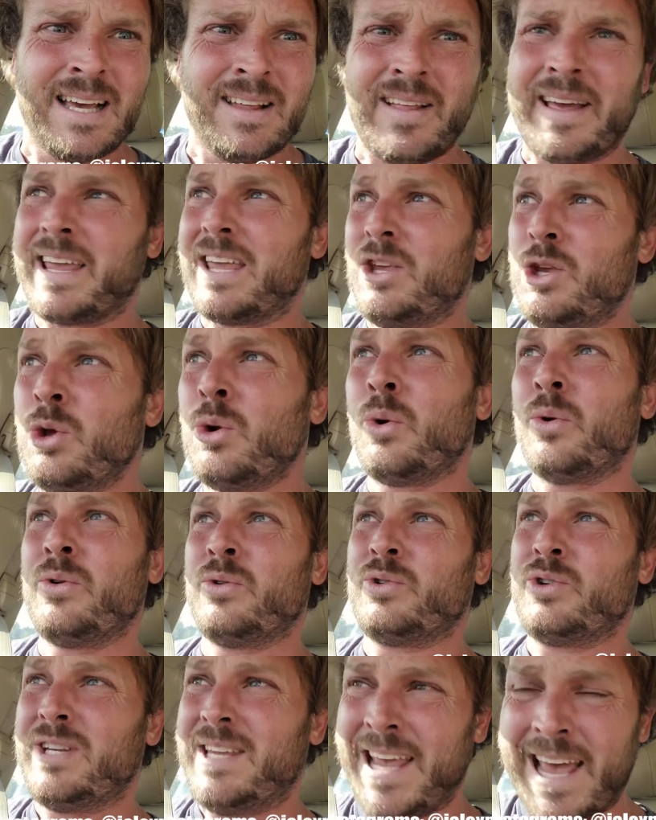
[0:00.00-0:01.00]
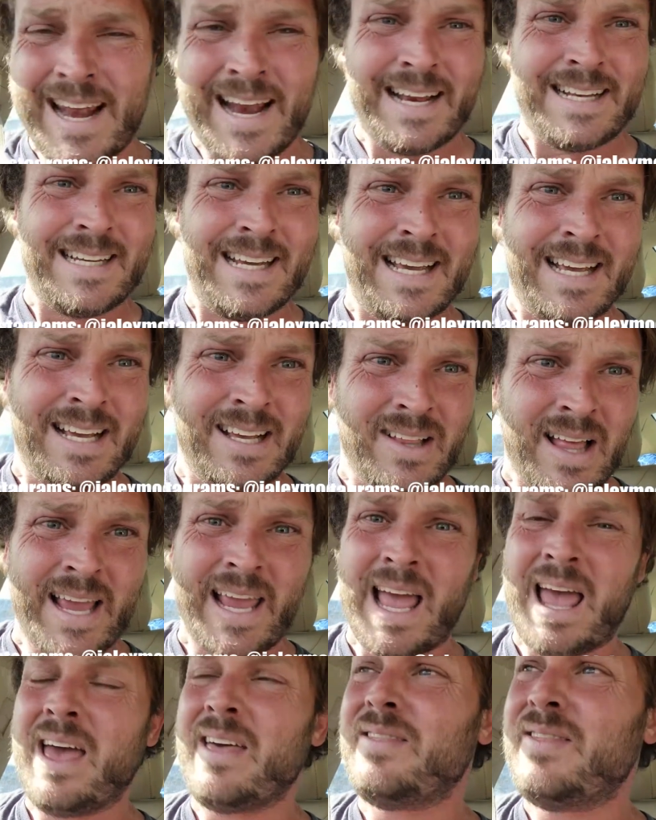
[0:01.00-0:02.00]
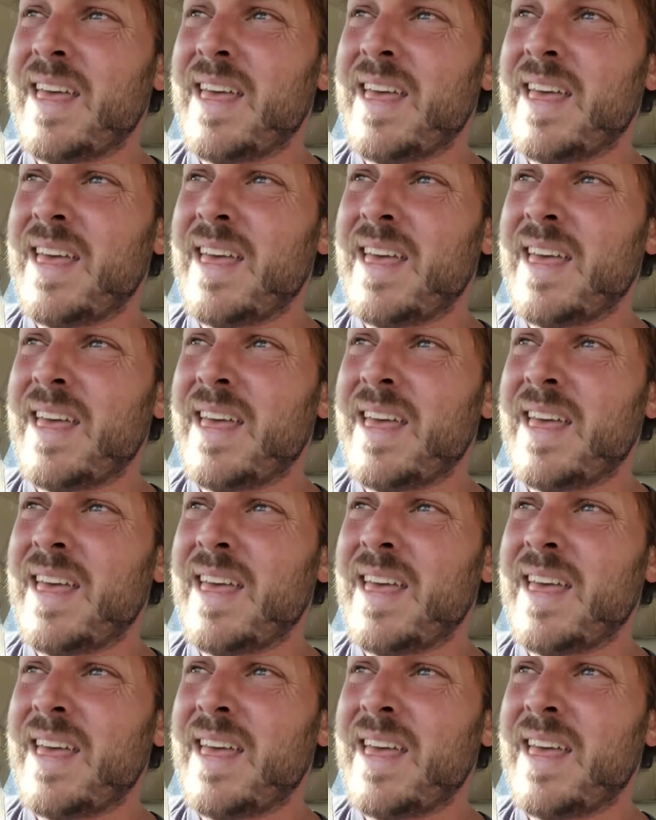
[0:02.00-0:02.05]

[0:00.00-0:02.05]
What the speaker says: Like, you don't get it. Like,